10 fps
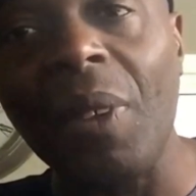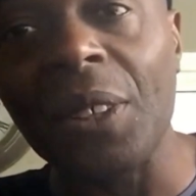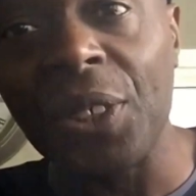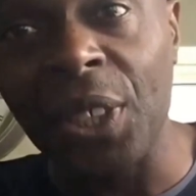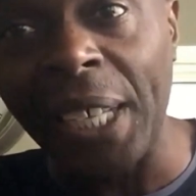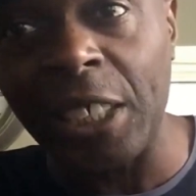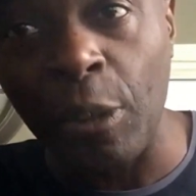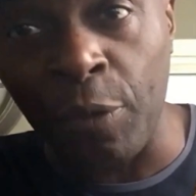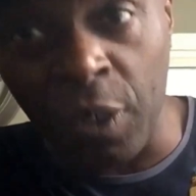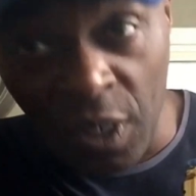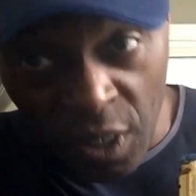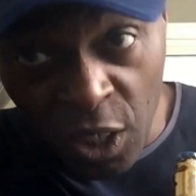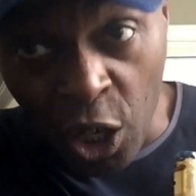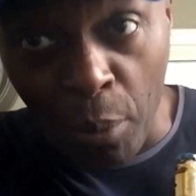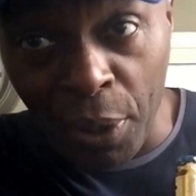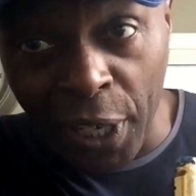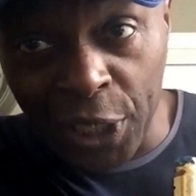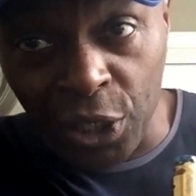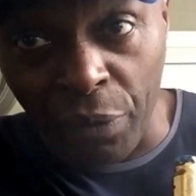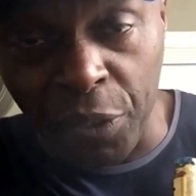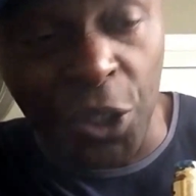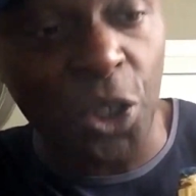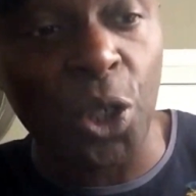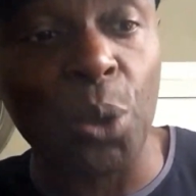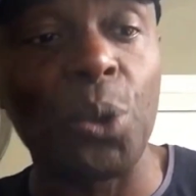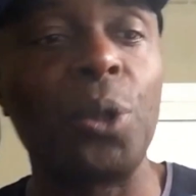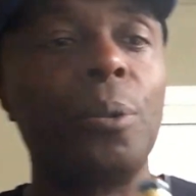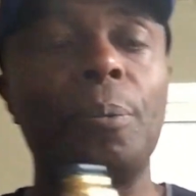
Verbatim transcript: So that's the combination of this juice.